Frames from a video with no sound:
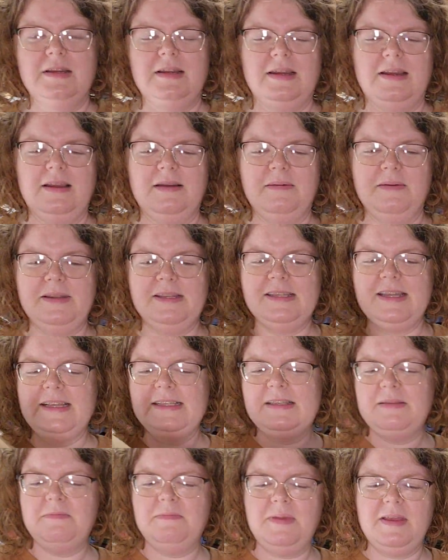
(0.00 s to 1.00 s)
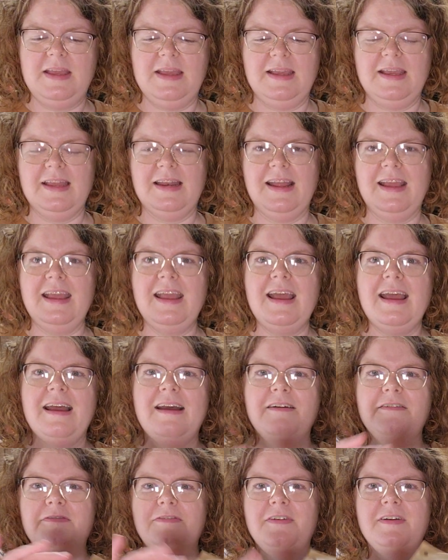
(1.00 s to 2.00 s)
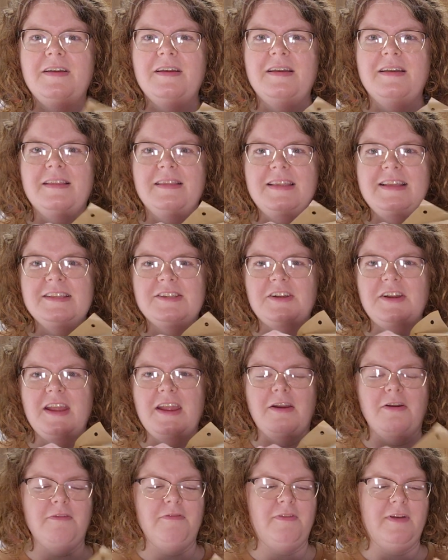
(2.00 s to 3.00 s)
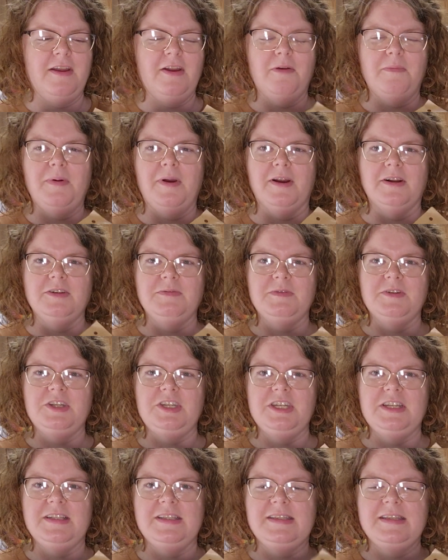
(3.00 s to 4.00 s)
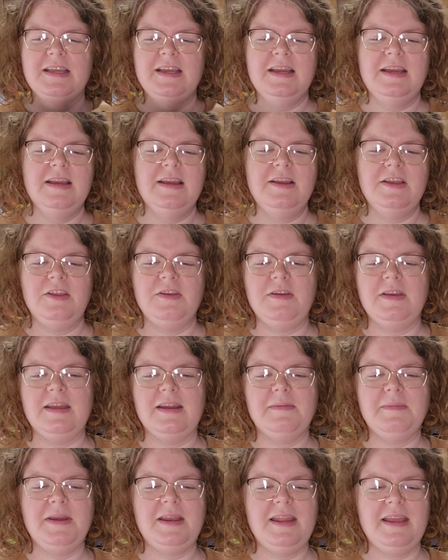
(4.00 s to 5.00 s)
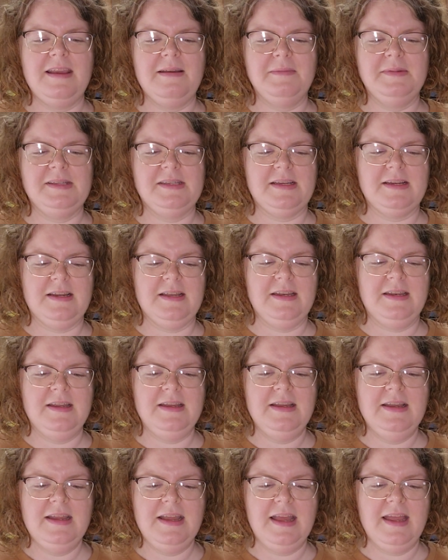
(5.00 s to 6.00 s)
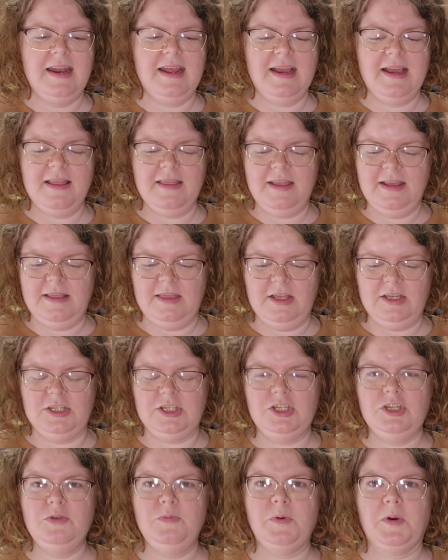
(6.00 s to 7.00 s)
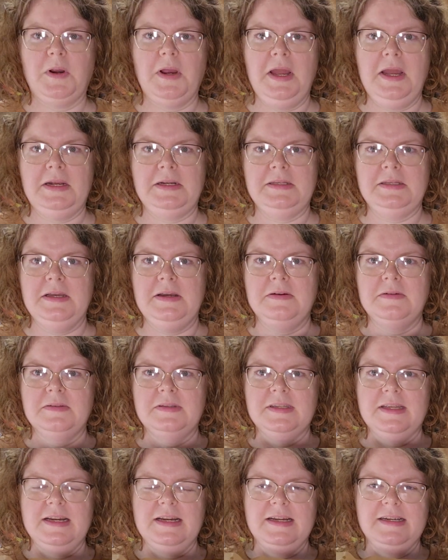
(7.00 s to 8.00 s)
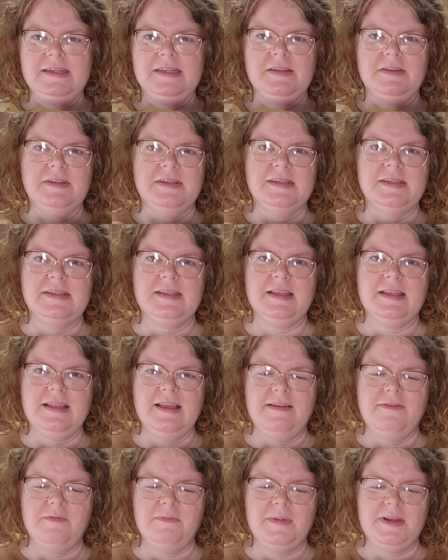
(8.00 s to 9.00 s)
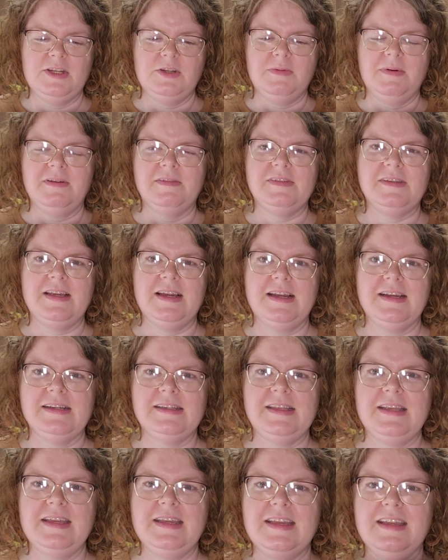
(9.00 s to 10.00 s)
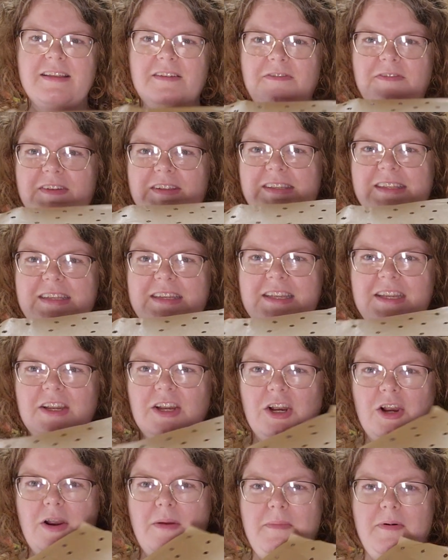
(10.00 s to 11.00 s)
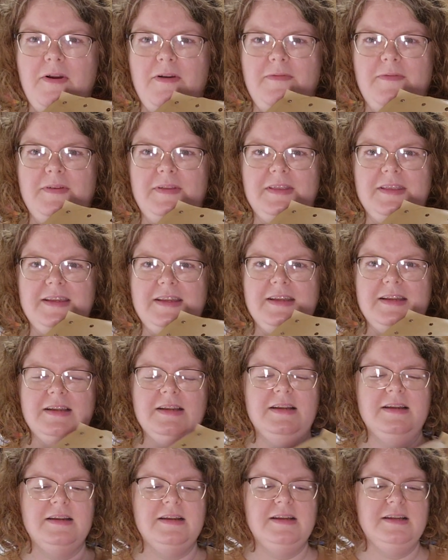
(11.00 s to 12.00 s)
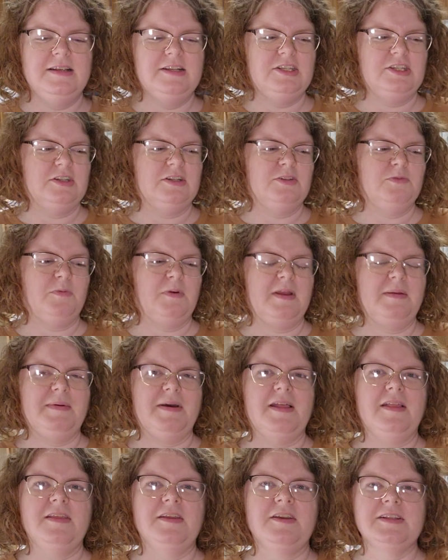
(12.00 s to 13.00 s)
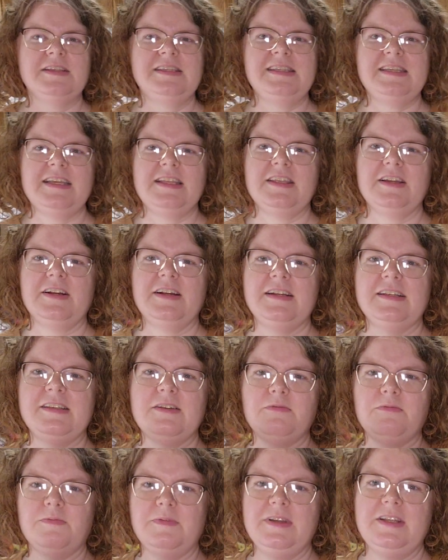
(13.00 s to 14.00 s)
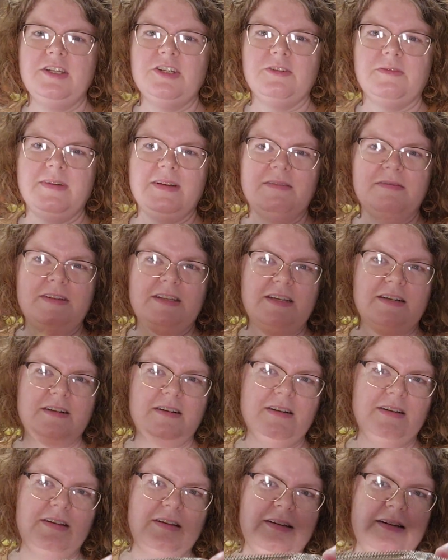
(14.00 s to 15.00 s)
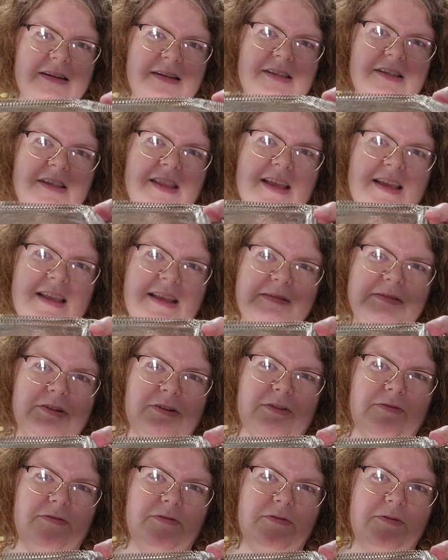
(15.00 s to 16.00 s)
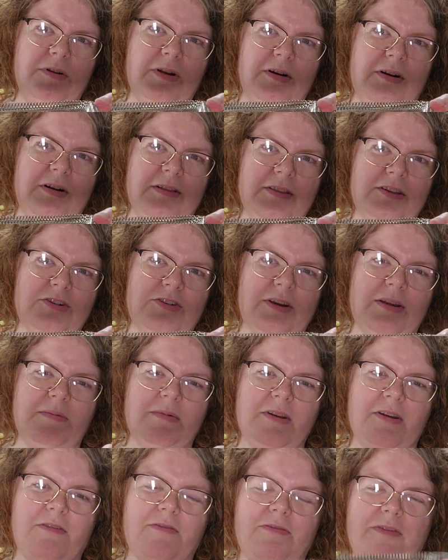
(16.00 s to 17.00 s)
It's nice and big, and I have, these are air fryer parchment sheets. You can get them on Amazon, and I got like the super XL size, so this is the 11 by 12 size. It fits in here perfectly, so you don't have to worry about can see there is a ridge around here, and so that keeps your food on the tray when you're